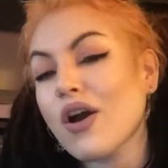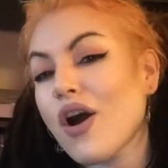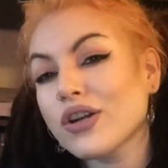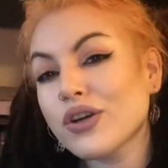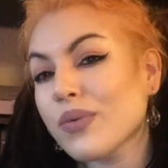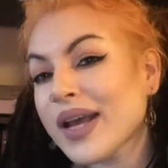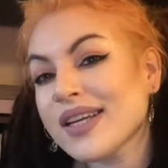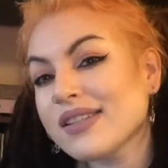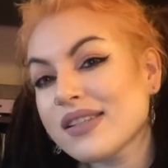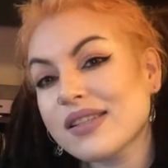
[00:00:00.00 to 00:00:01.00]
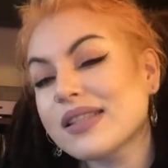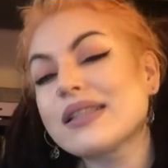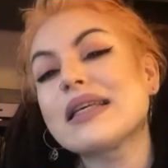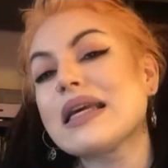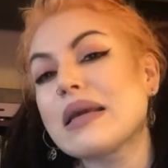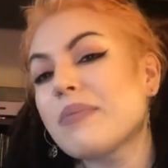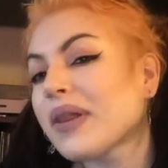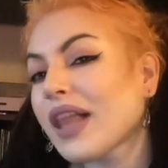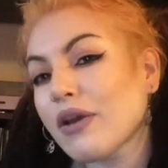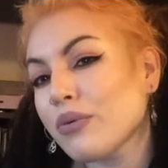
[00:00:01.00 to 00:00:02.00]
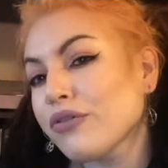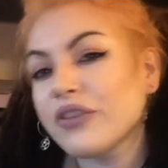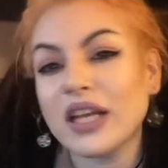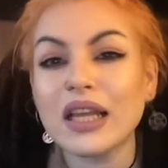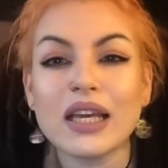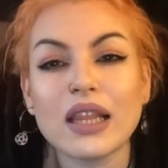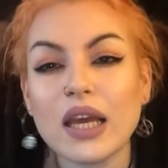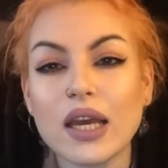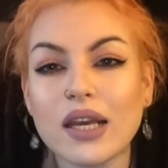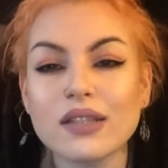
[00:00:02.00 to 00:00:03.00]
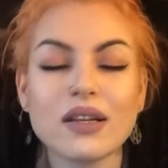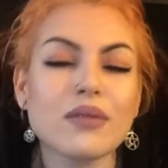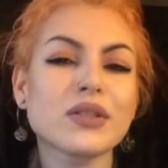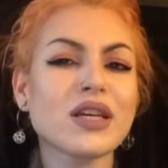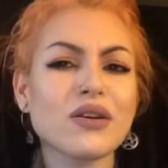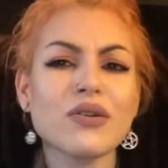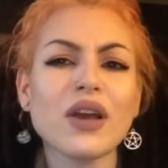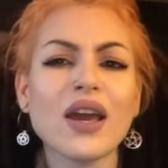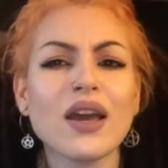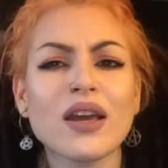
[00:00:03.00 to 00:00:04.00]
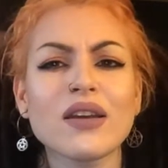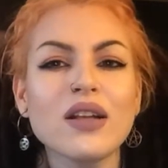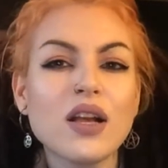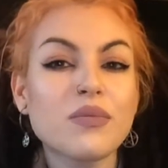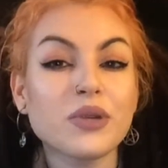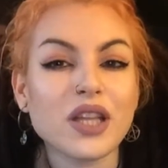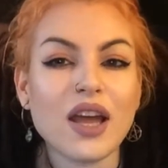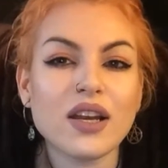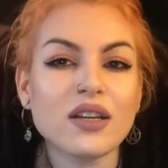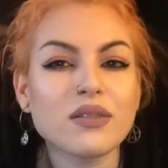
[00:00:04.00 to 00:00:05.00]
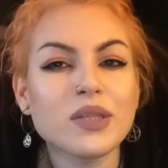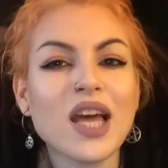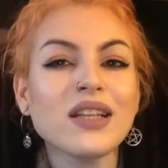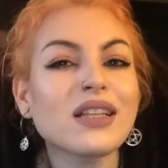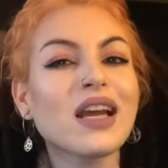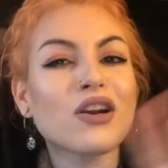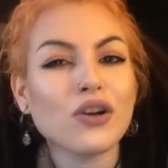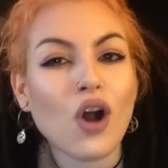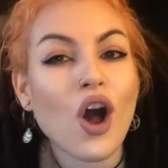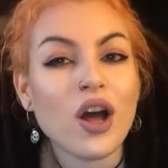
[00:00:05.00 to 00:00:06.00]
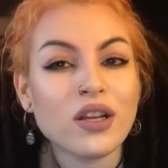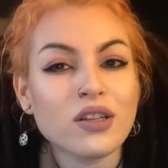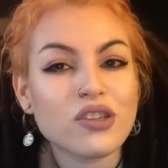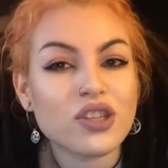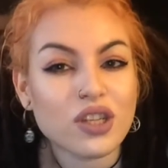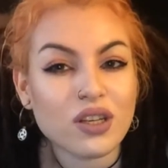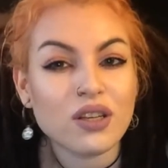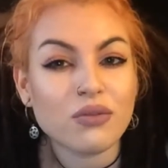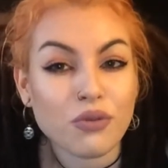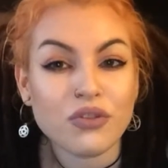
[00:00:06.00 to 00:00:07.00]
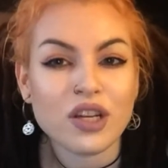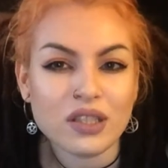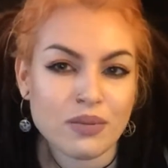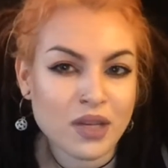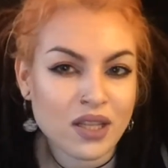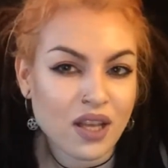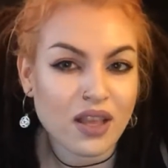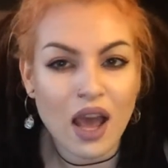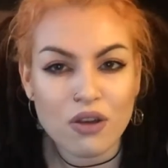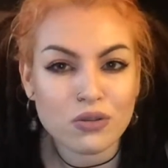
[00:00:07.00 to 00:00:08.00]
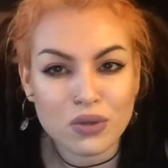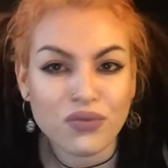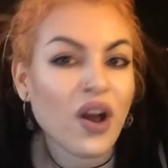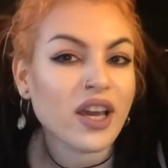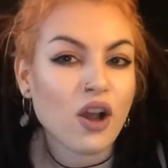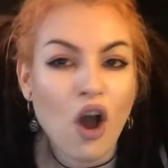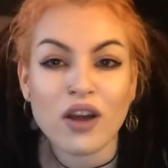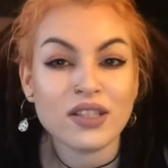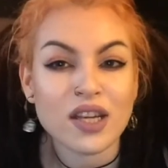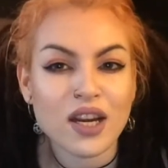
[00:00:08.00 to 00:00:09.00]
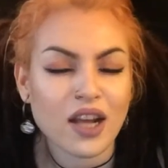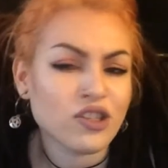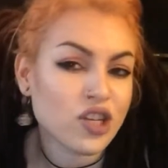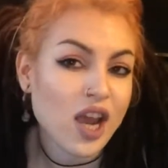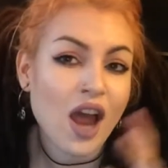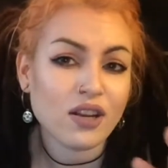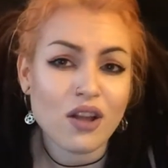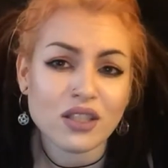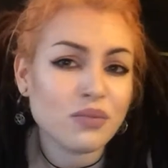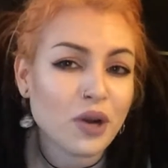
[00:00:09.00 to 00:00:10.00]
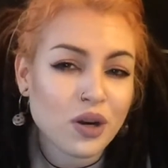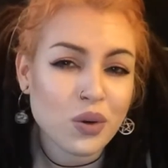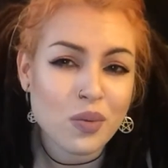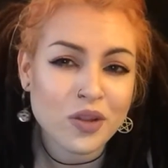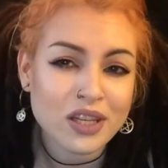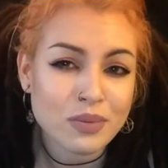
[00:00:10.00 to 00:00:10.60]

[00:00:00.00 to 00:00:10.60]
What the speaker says: on your way into sleep and like we're feeling things. And I was like, okay. But then later on, she revealed to me that the house was fucking haunted and she had lots of paranormal